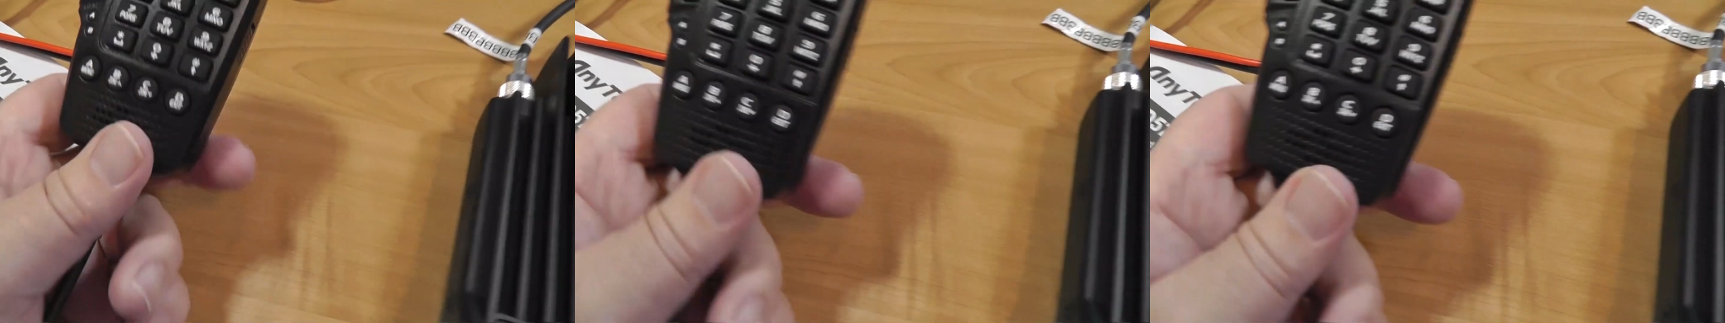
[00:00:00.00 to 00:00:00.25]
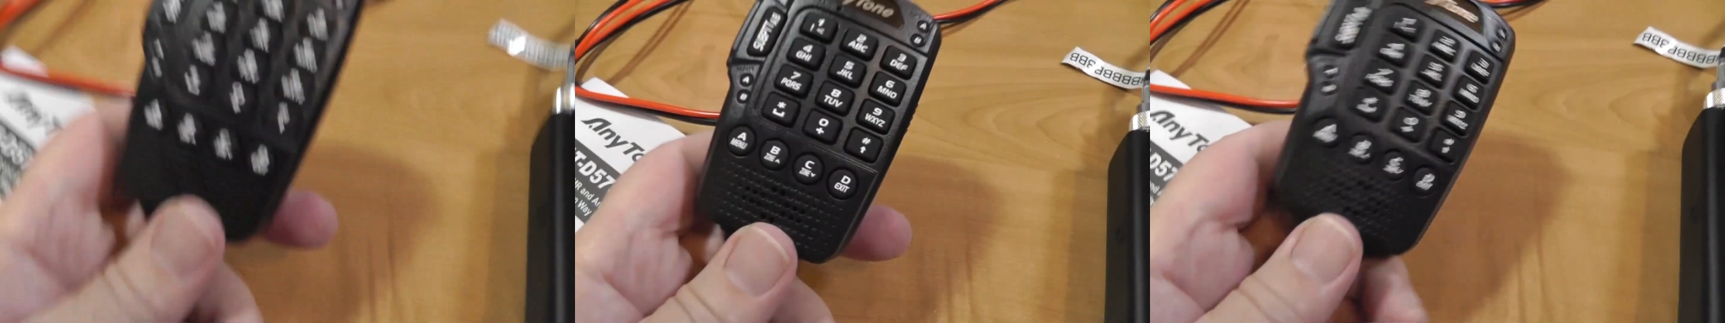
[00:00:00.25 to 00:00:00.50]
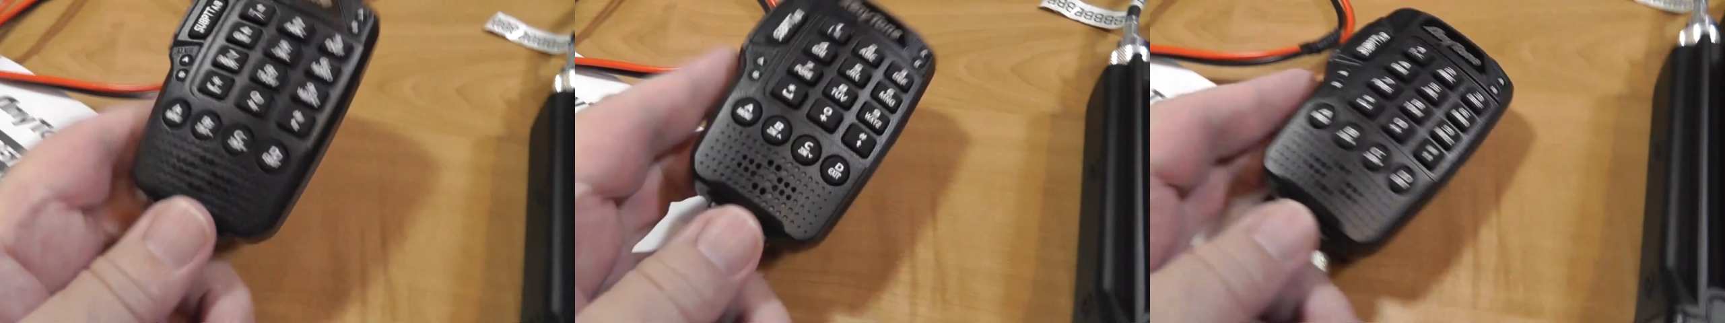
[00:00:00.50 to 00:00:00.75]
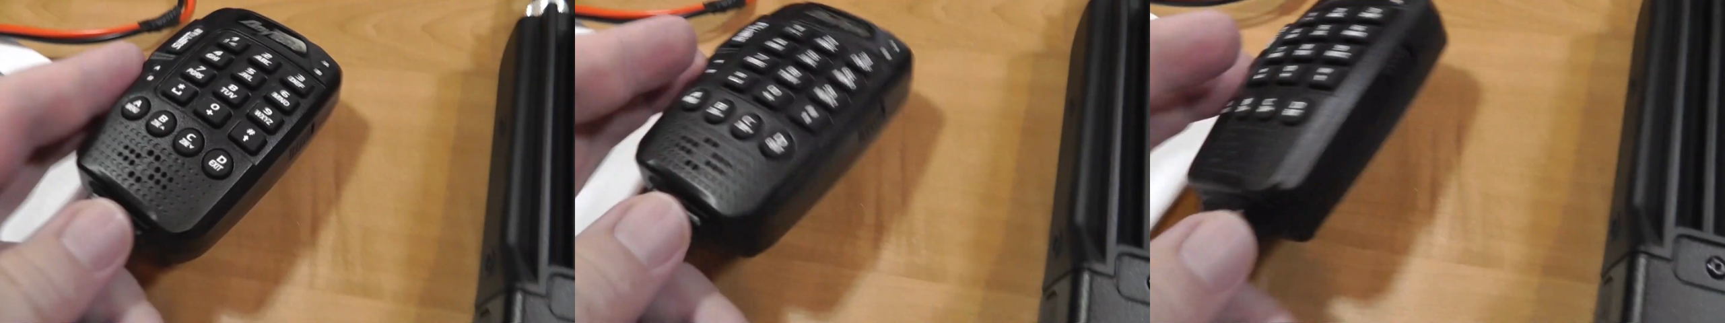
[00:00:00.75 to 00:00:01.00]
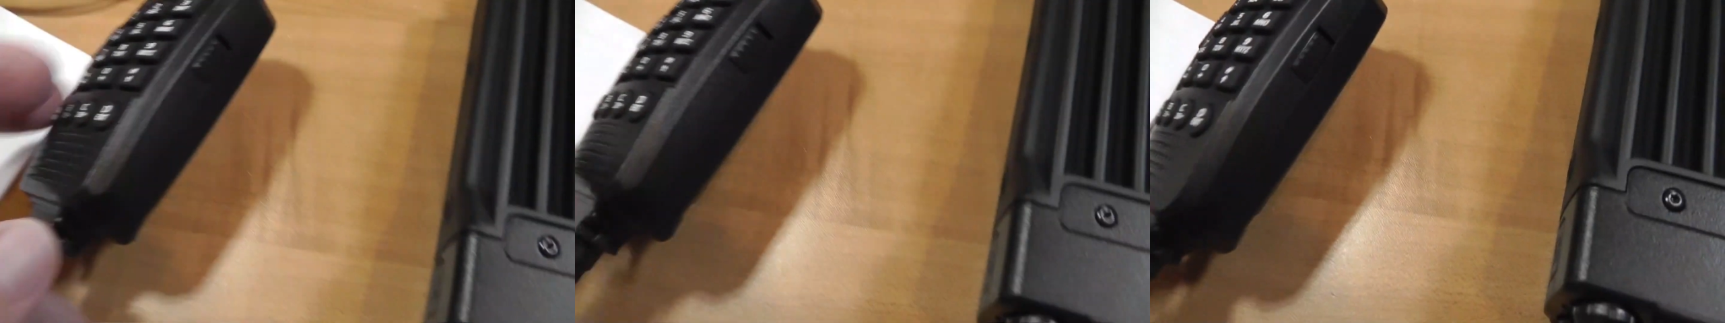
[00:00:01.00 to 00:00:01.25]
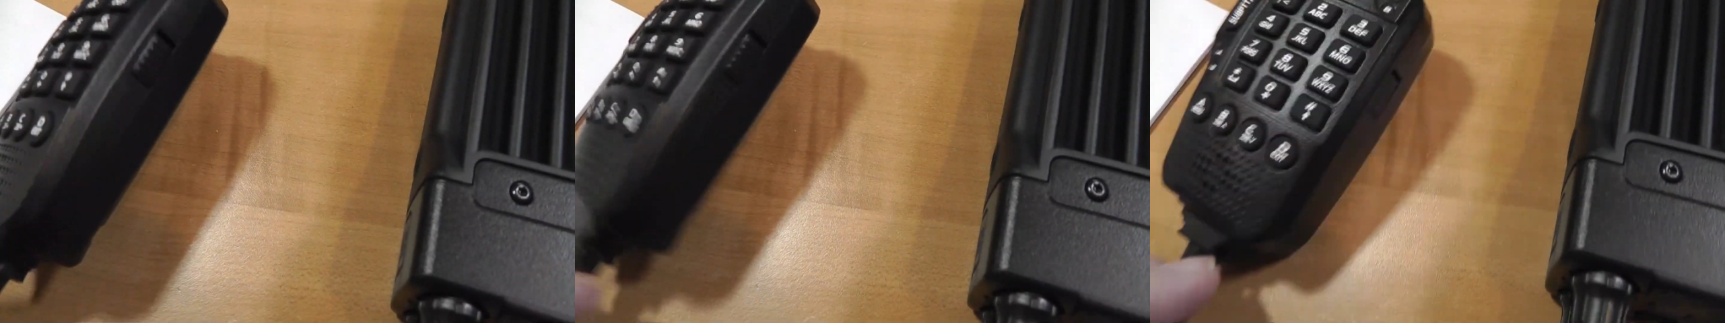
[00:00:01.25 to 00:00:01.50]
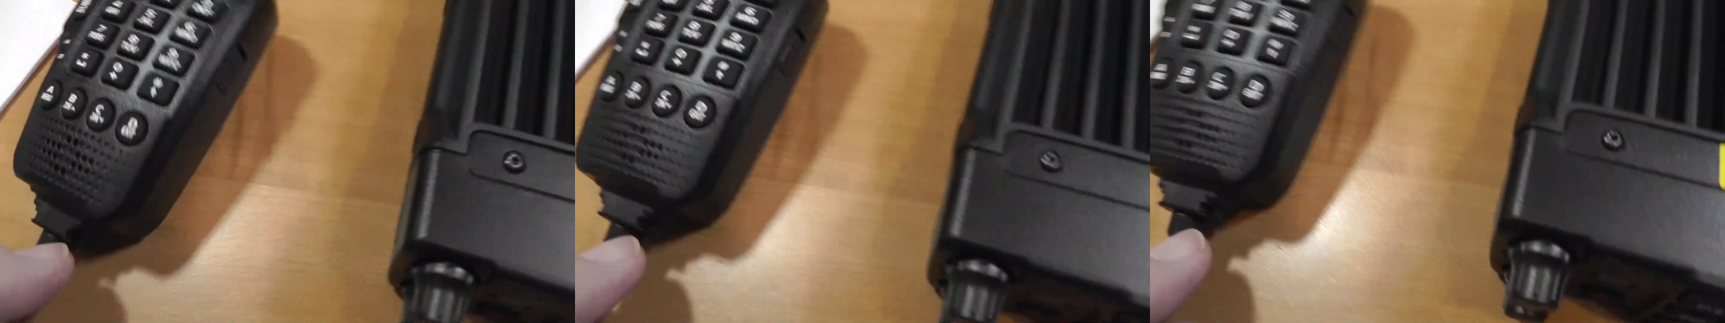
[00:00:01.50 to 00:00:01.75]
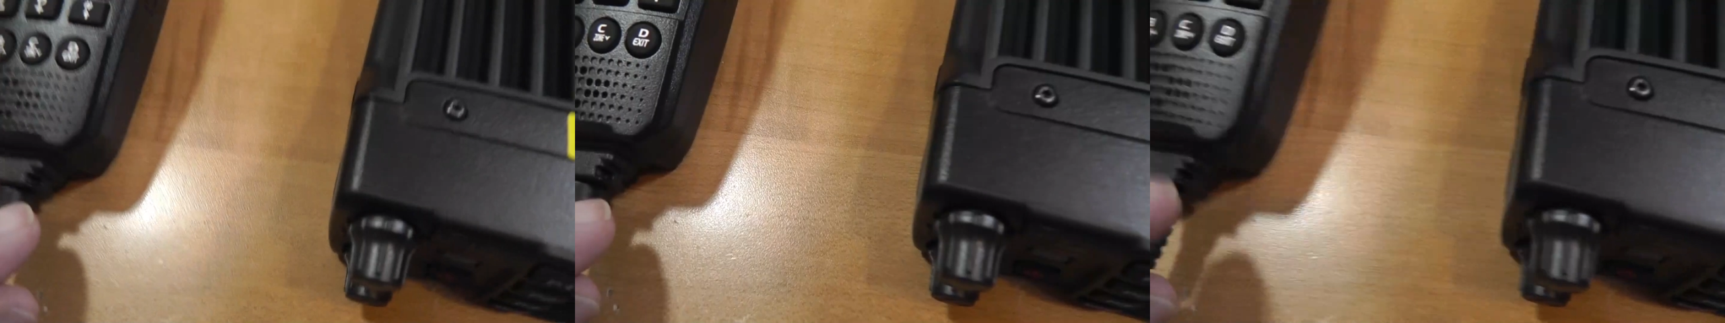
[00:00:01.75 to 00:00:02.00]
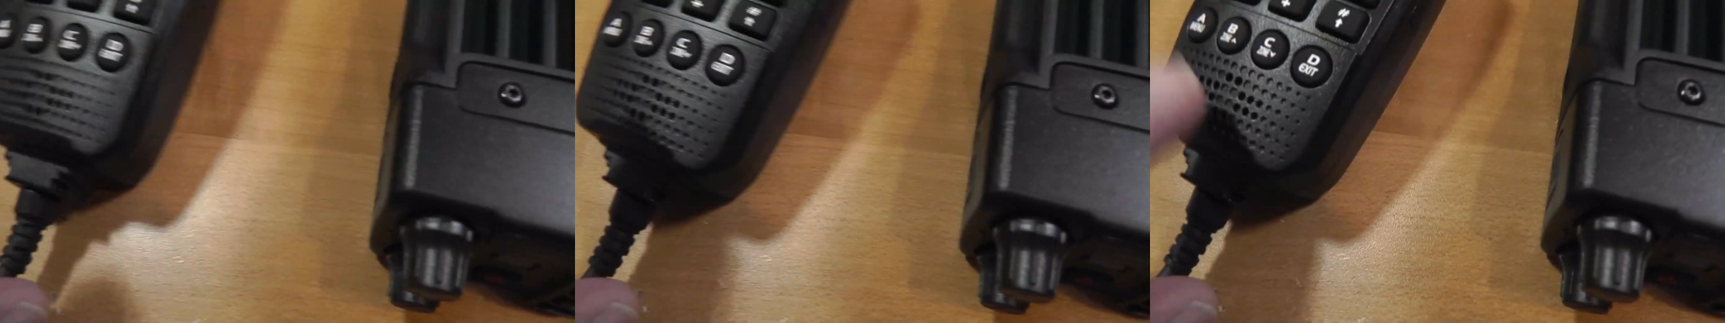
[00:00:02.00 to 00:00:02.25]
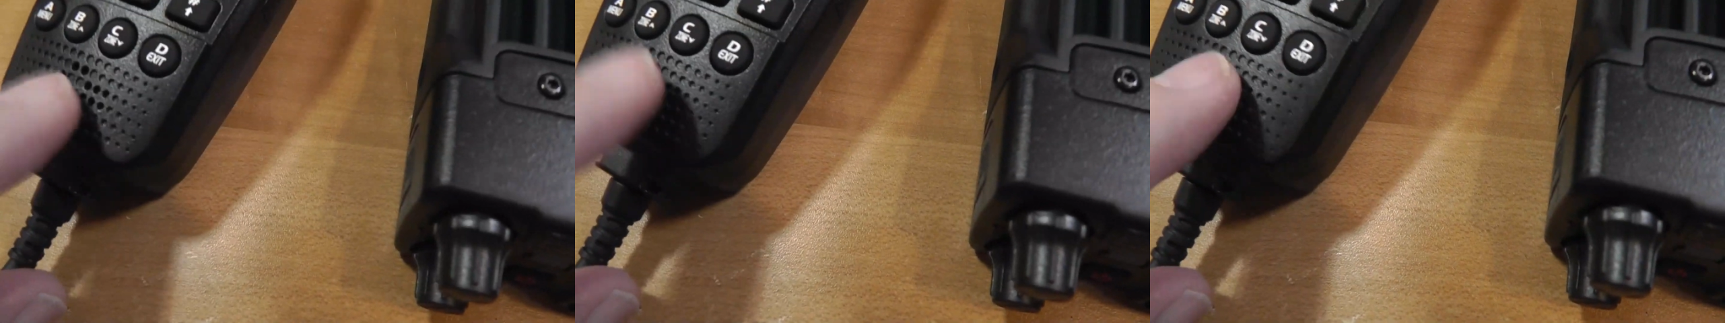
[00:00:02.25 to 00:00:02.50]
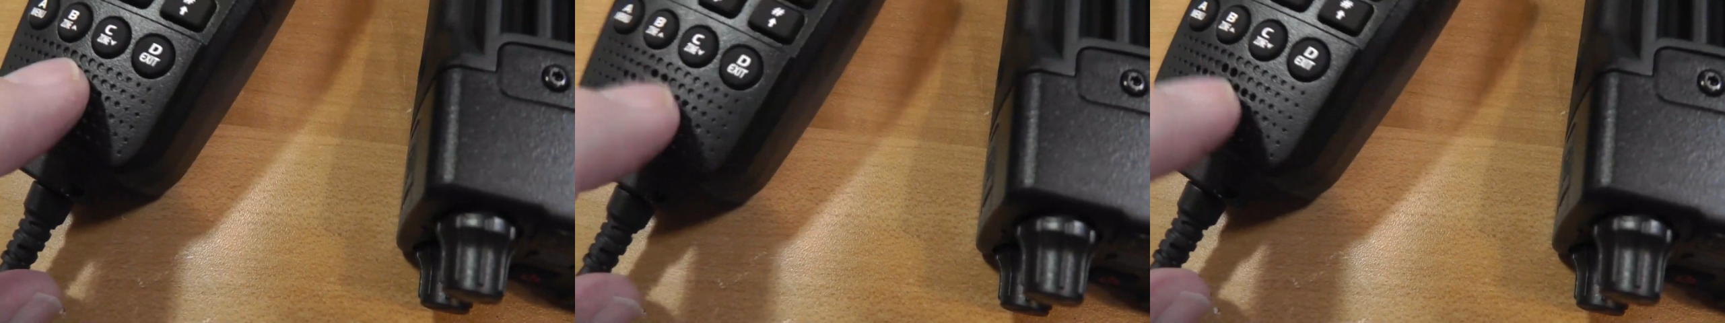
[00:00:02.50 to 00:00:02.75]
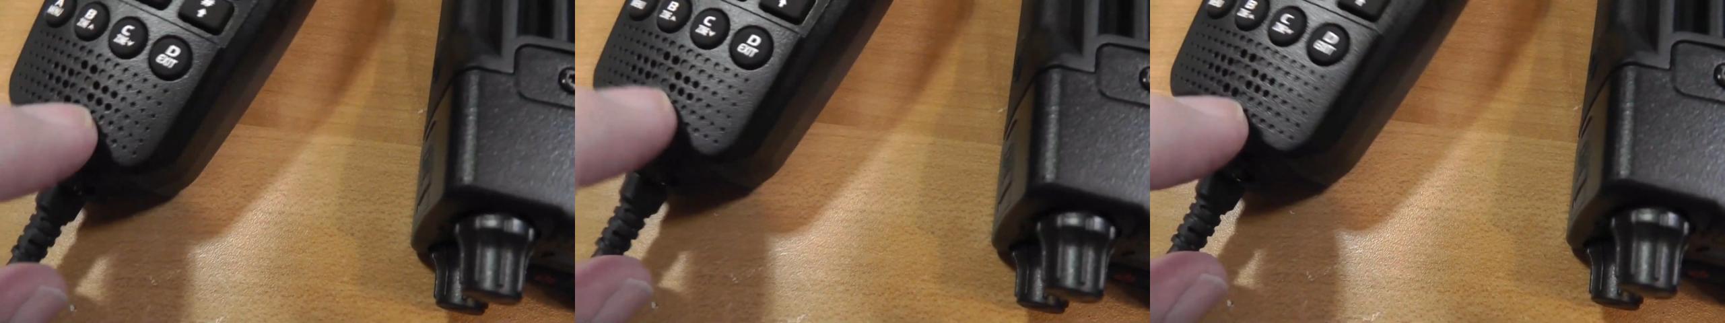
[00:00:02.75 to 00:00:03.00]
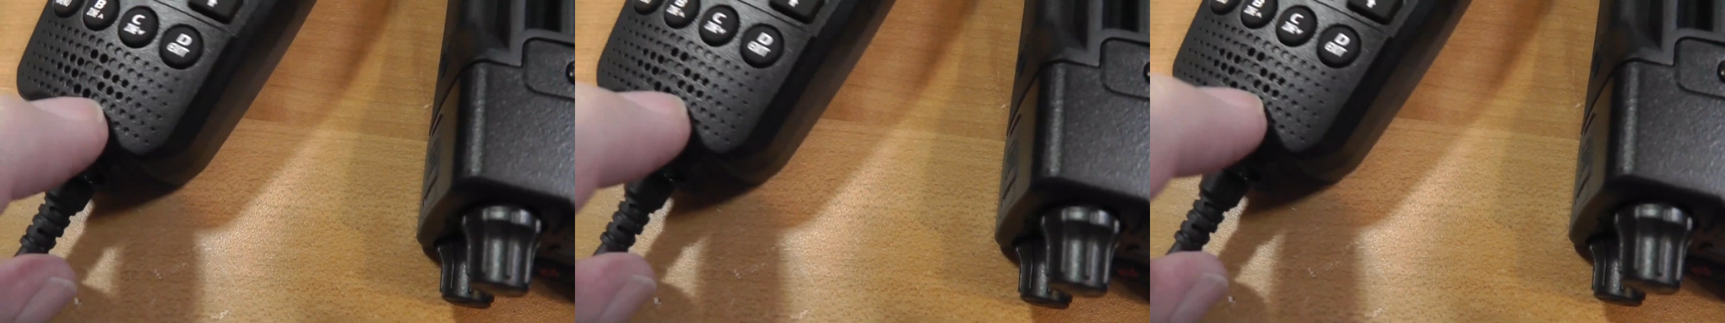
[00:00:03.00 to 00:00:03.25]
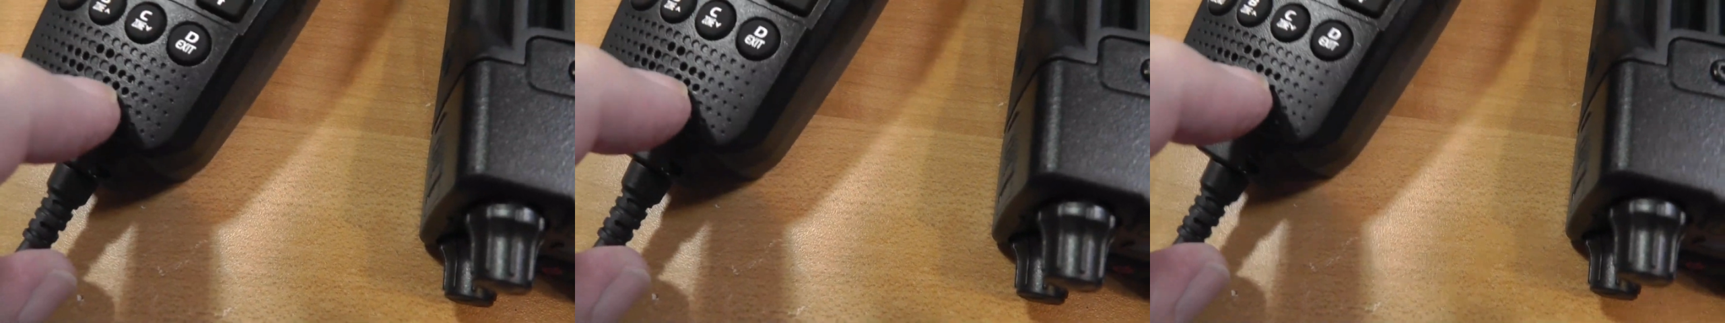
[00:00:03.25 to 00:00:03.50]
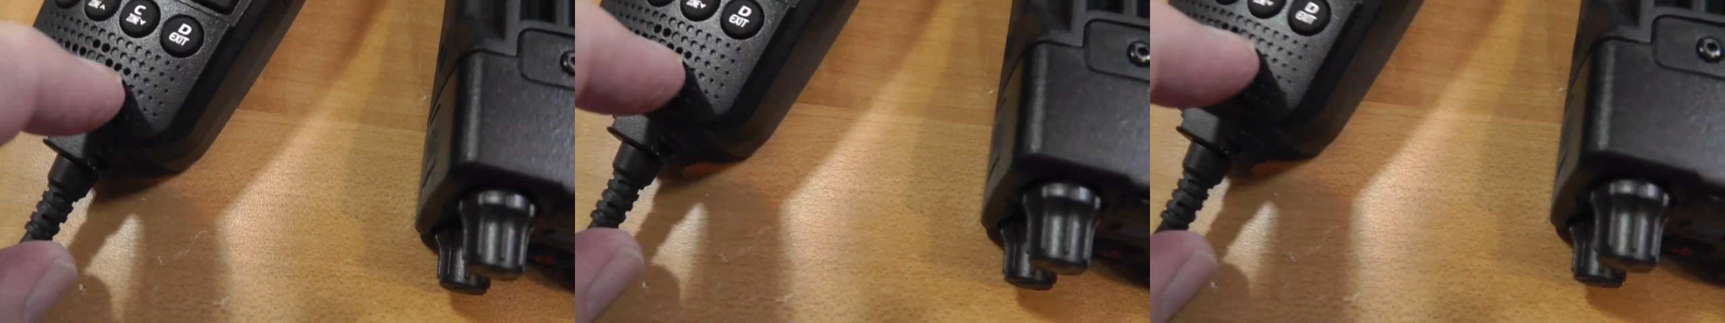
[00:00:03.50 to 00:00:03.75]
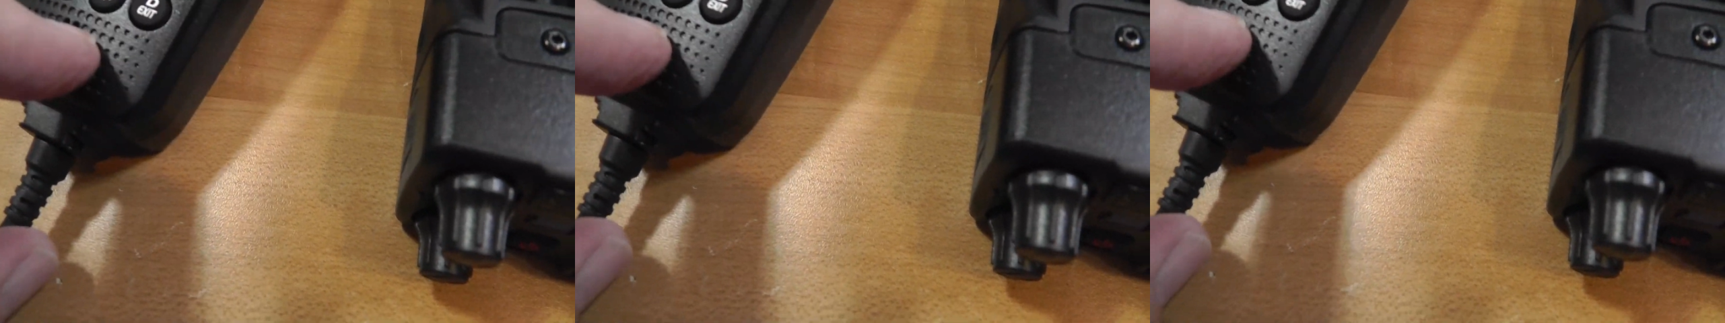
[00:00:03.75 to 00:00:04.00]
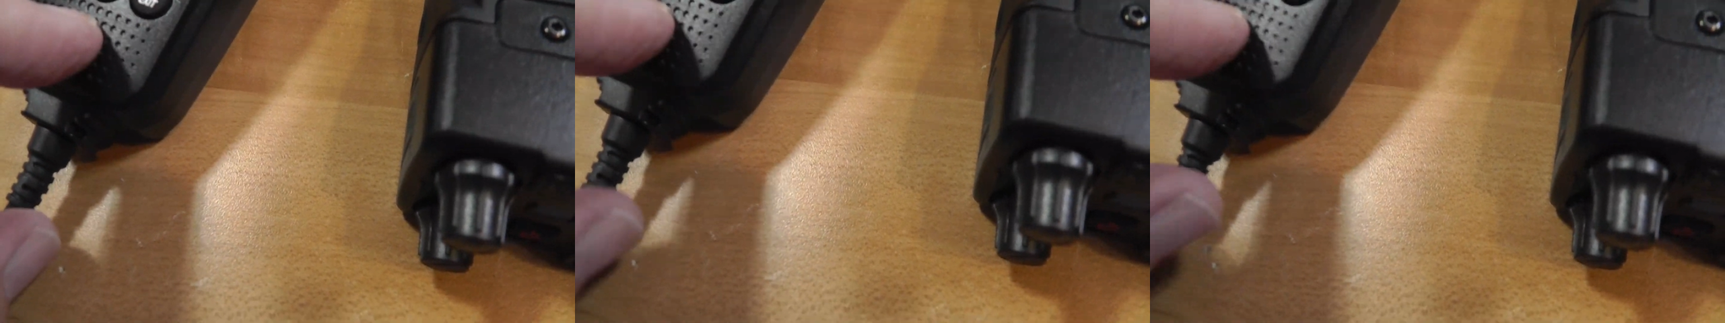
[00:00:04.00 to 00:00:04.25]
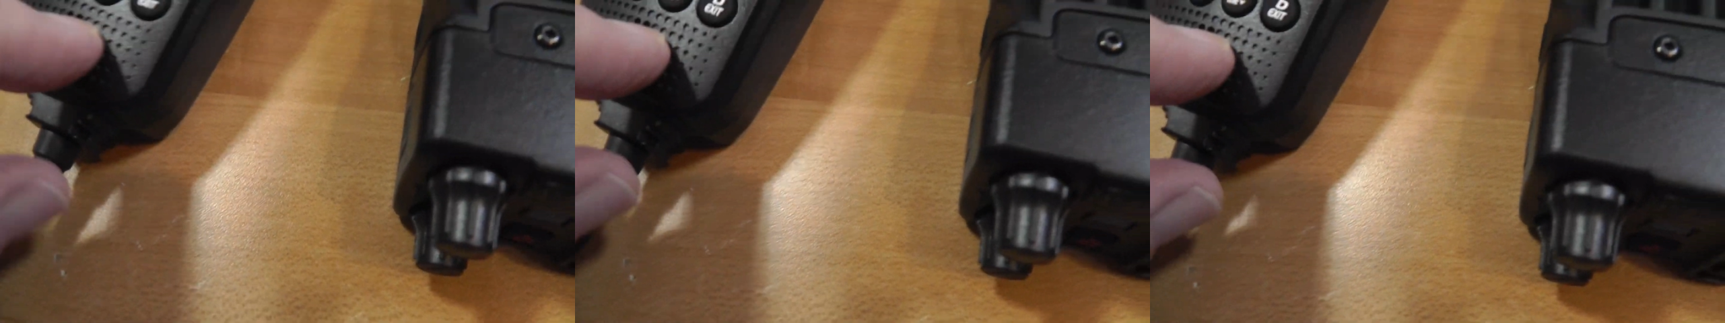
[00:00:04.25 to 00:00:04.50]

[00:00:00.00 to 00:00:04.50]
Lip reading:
Nobody's mouth can be seen.